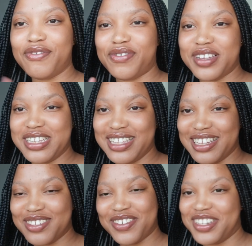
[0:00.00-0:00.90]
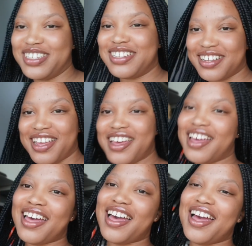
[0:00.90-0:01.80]
First things first,
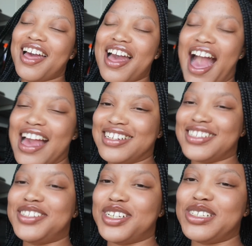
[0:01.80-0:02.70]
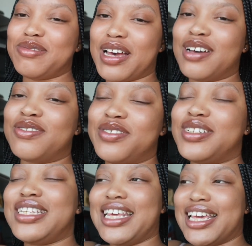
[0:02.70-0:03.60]
I did change my outfit
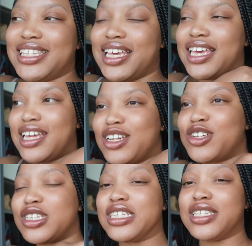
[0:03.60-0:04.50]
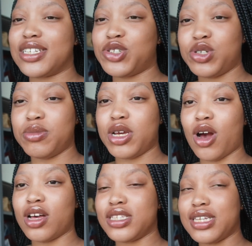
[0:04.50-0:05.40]
yet again because it's extremely
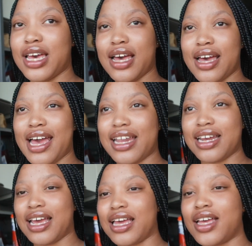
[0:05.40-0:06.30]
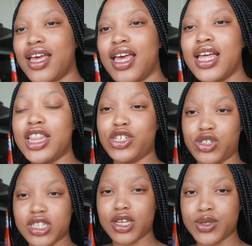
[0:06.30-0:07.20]
hot here, and like the
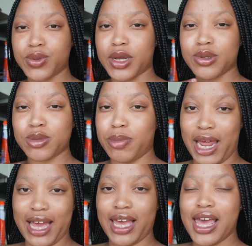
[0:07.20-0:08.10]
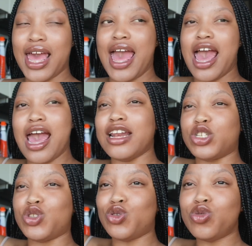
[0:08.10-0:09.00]
dress I was wearing was black and
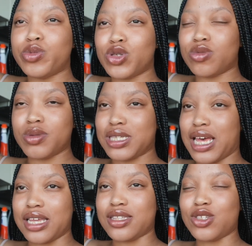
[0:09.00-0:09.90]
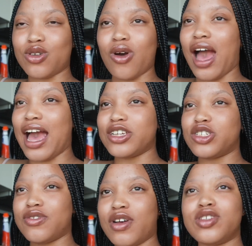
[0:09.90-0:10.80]
super super tight, so I
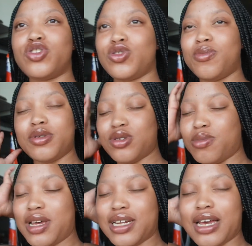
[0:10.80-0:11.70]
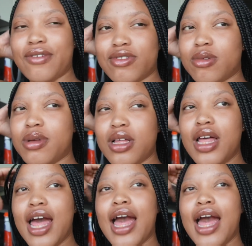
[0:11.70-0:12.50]
just felt super super uncomfortable.